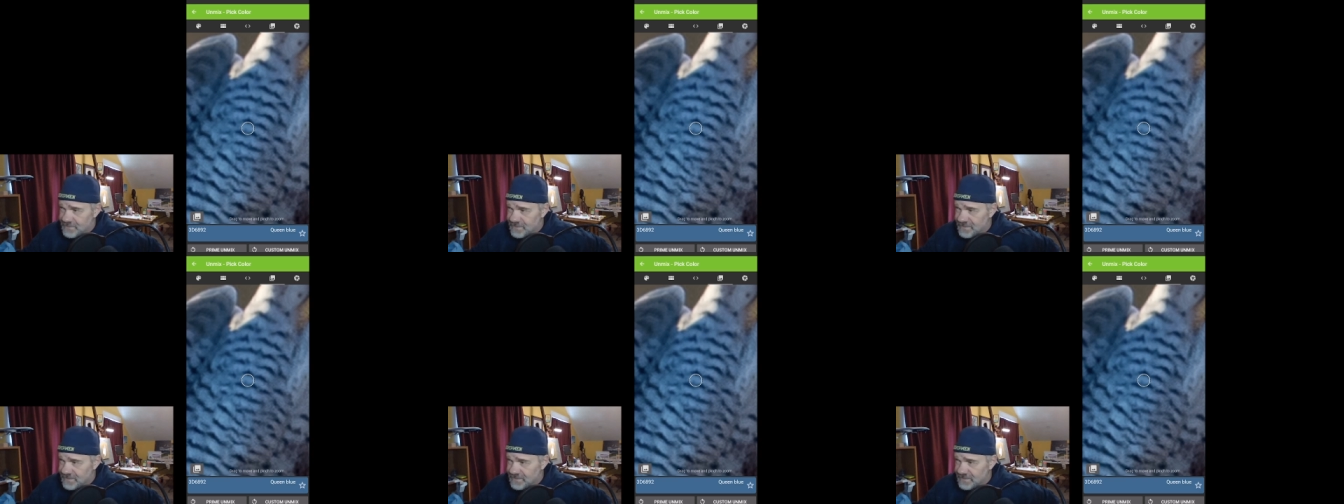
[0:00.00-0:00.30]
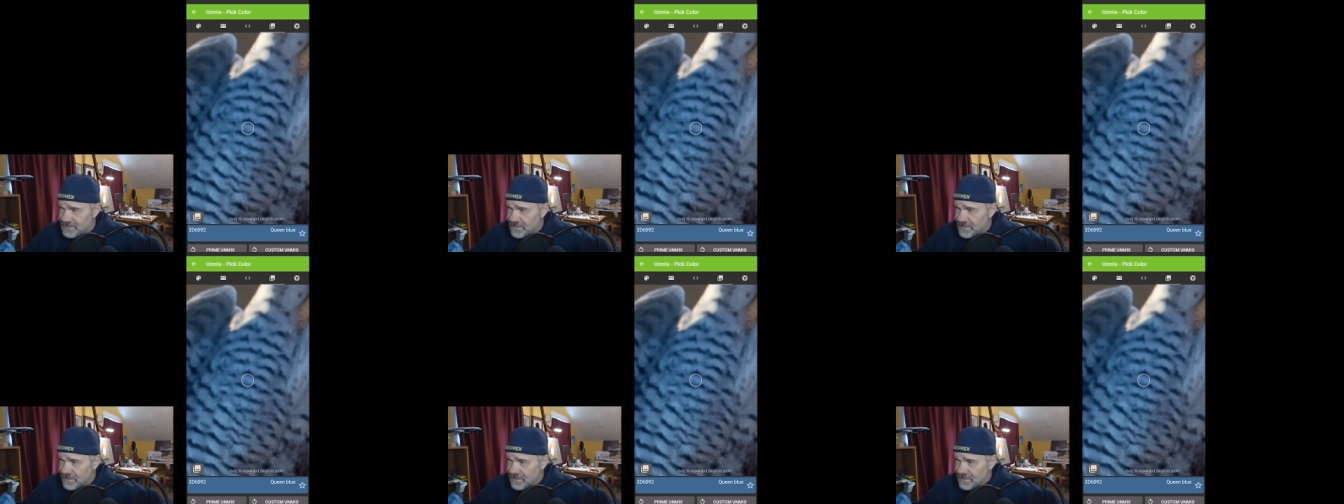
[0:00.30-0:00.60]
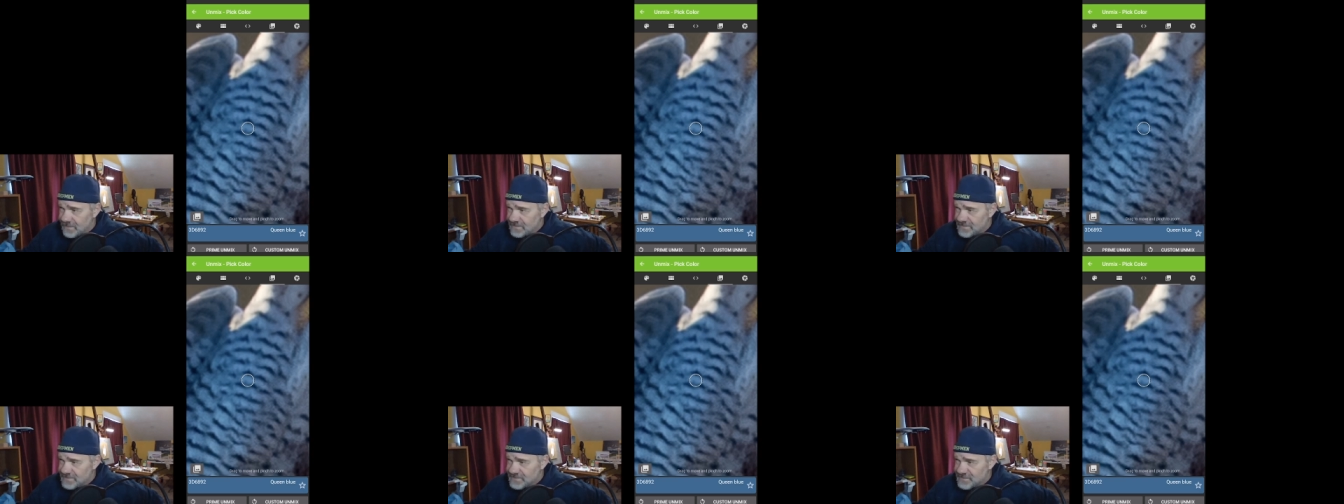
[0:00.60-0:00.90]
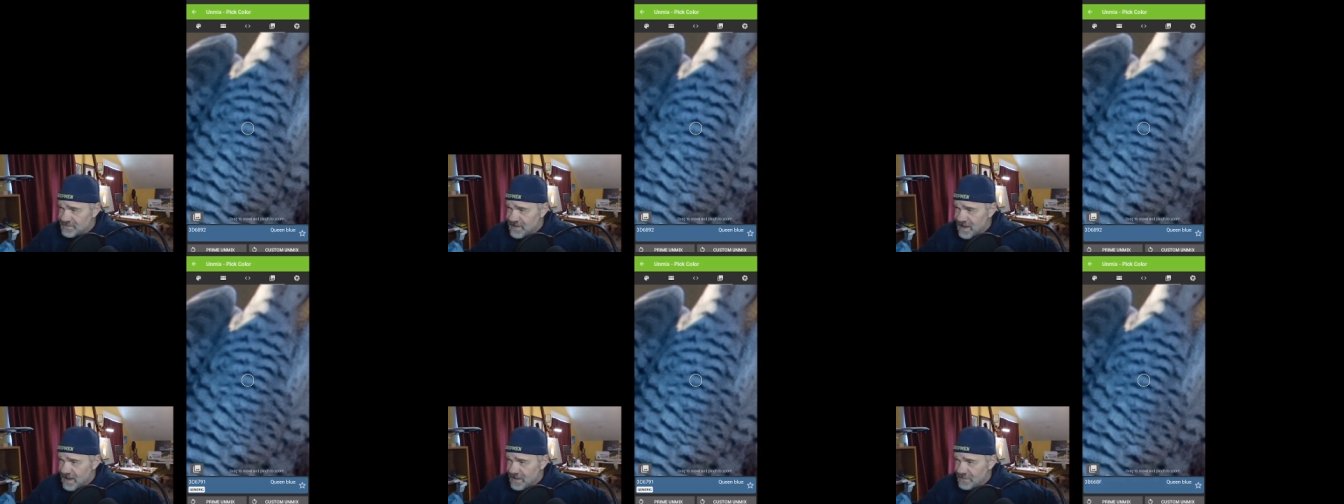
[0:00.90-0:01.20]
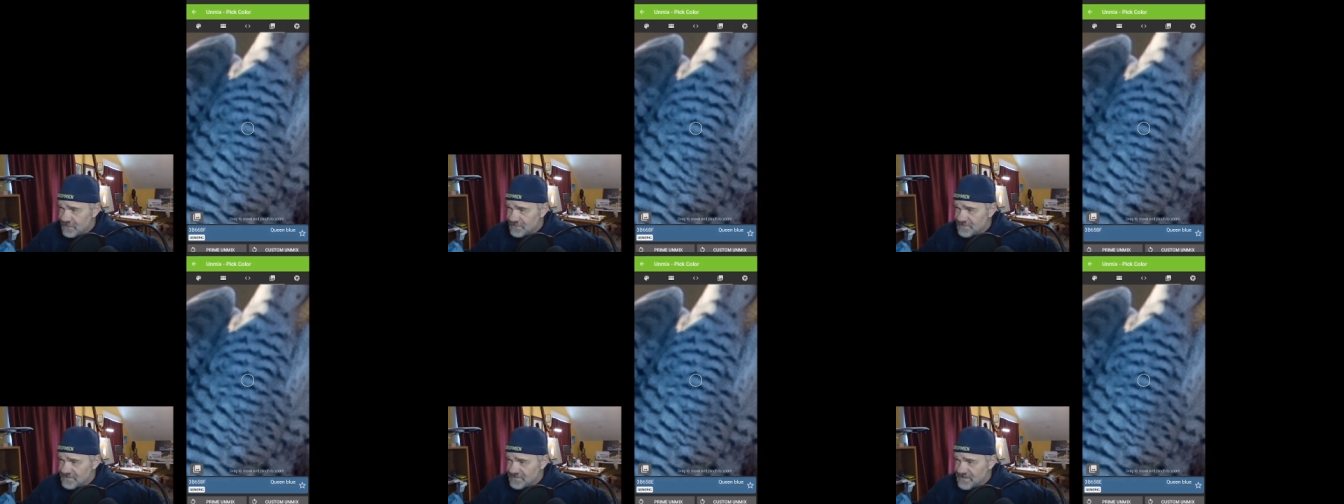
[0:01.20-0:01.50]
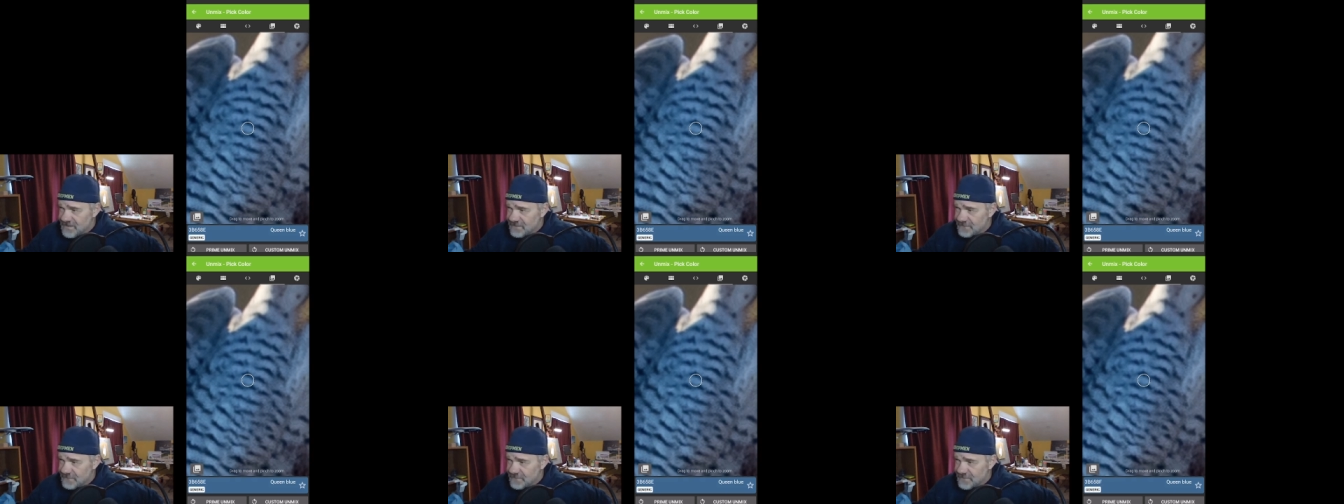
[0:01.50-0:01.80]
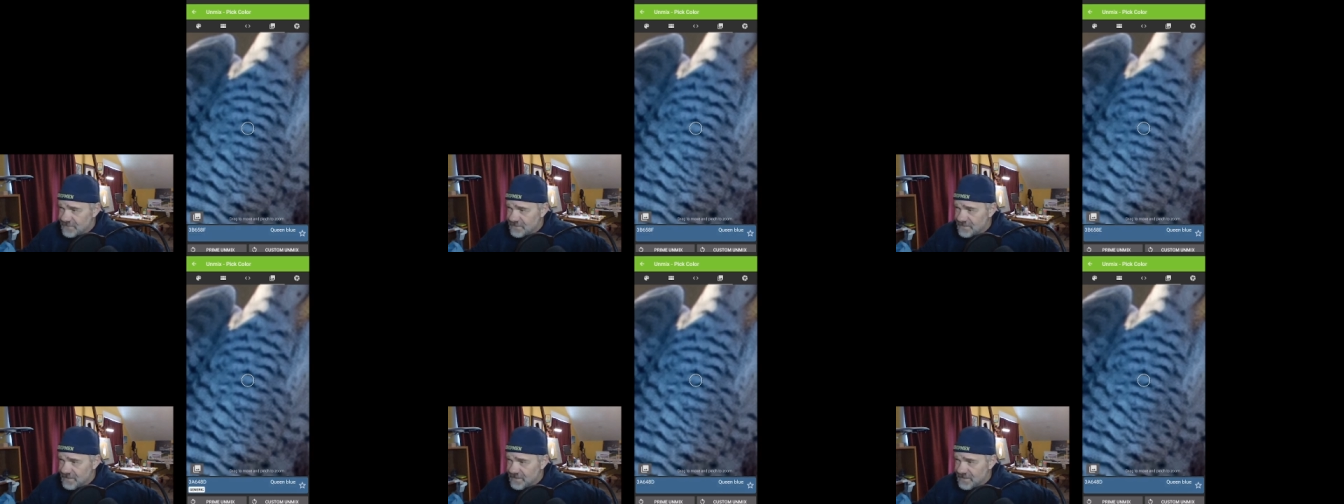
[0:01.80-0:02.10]
but shadows
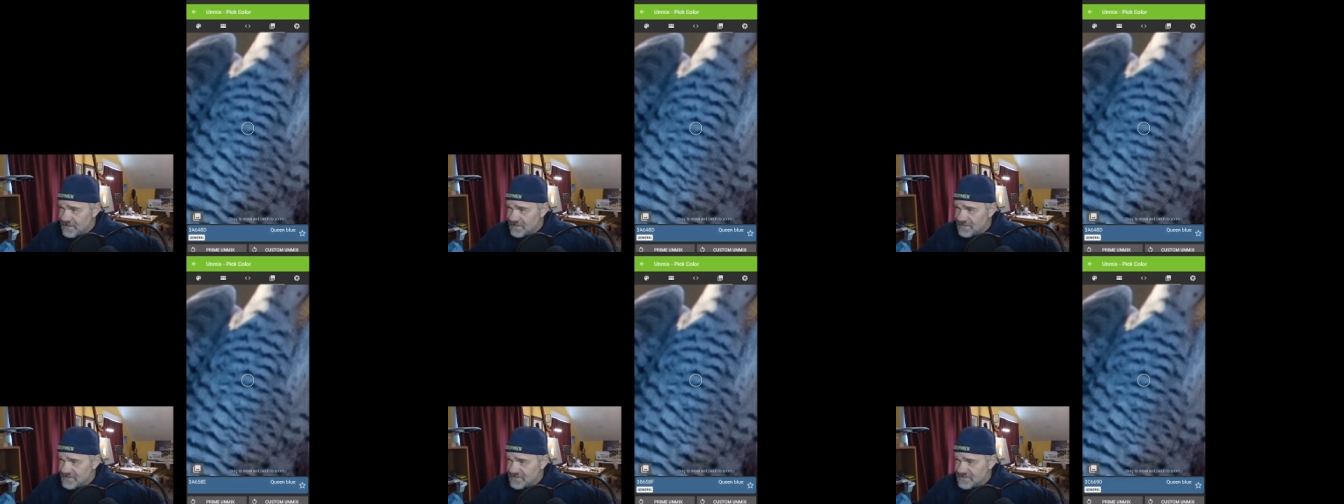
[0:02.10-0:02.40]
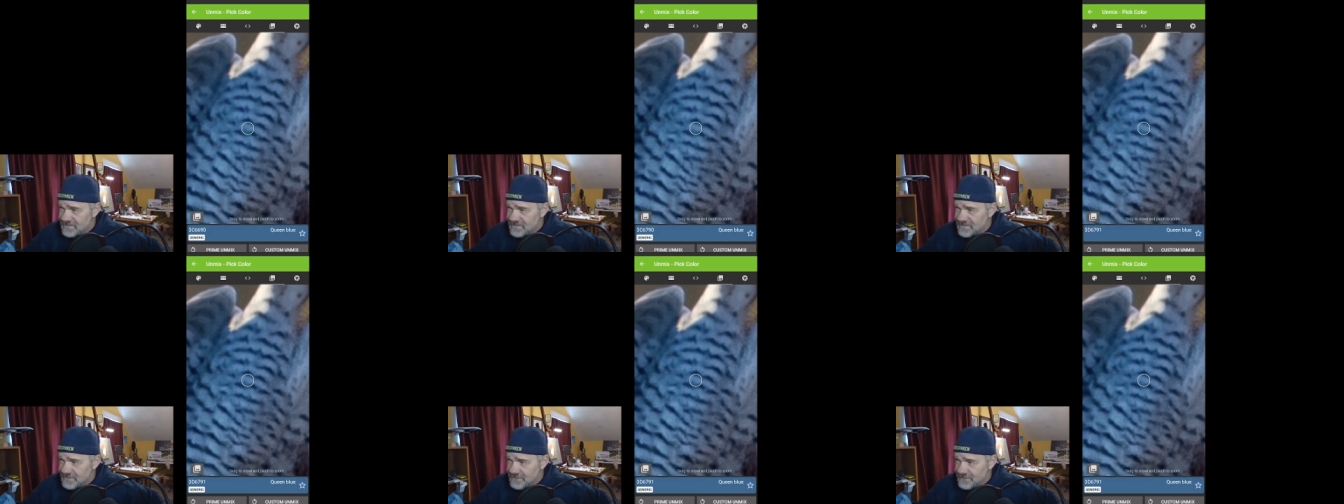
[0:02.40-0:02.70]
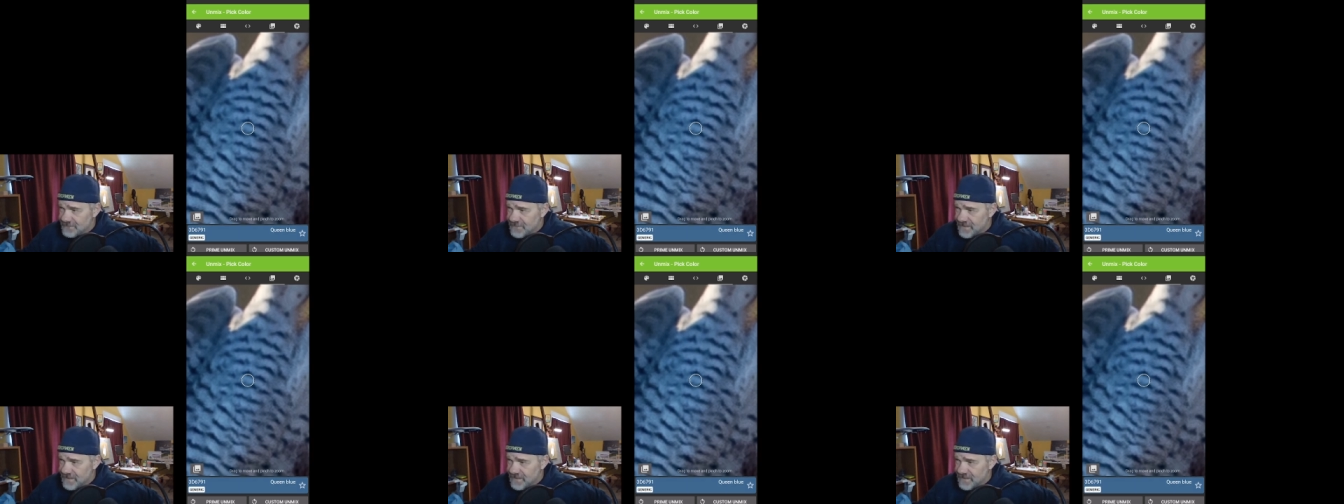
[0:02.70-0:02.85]
nevertheless